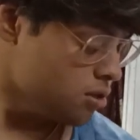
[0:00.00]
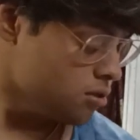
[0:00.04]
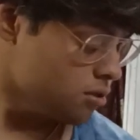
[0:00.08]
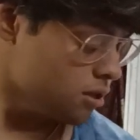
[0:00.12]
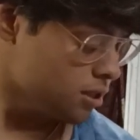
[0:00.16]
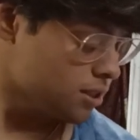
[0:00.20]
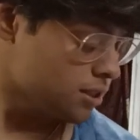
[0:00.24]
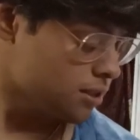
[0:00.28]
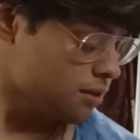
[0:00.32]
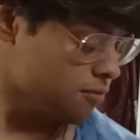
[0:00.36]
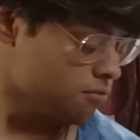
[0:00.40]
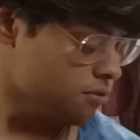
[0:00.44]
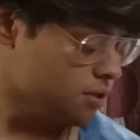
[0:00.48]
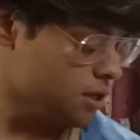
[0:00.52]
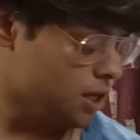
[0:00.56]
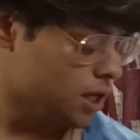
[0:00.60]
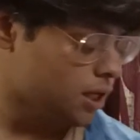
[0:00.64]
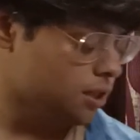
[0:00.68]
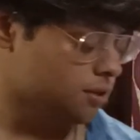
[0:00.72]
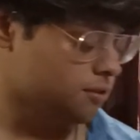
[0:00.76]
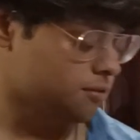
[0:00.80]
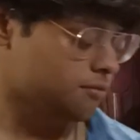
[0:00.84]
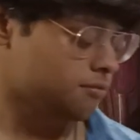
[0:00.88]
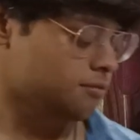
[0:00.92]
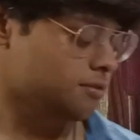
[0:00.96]

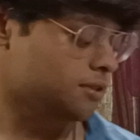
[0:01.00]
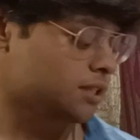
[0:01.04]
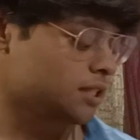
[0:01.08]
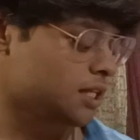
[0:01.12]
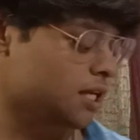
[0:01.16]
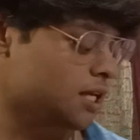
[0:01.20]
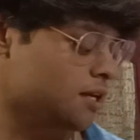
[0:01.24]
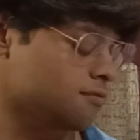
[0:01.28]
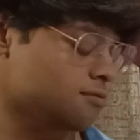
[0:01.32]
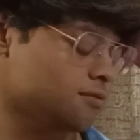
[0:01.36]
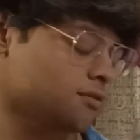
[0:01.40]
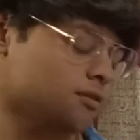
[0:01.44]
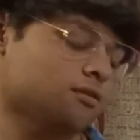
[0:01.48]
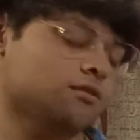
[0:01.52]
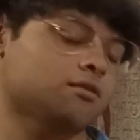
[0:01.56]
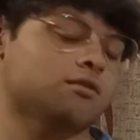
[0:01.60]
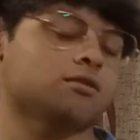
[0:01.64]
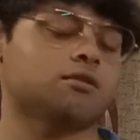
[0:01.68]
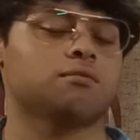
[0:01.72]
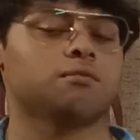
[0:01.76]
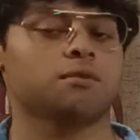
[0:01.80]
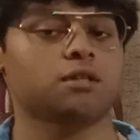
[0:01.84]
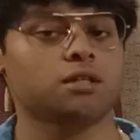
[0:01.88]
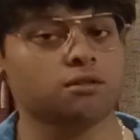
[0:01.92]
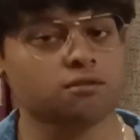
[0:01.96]
recevoir, to receive,
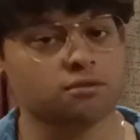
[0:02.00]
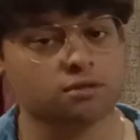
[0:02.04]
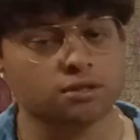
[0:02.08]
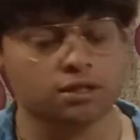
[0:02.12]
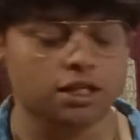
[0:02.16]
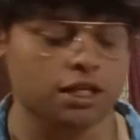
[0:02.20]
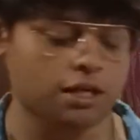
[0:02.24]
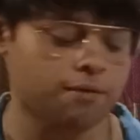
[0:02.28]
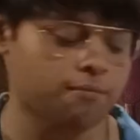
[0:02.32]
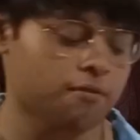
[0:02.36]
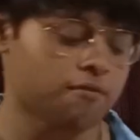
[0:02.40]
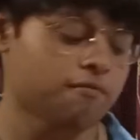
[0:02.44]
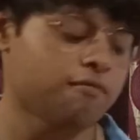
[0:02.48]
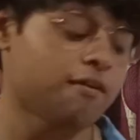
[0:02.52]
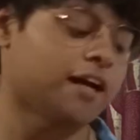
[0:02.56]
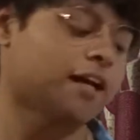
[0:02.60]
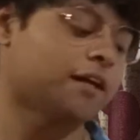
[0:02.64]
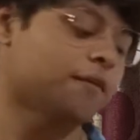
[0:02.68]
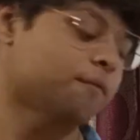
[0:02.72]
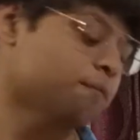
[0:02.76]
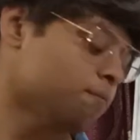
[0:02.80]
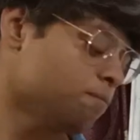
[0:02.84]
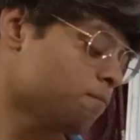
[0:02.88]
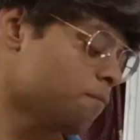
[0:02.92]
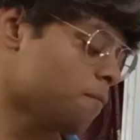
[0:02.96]
s'endormir, to sleep.
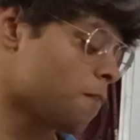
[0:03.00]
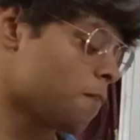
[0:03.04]
Fine.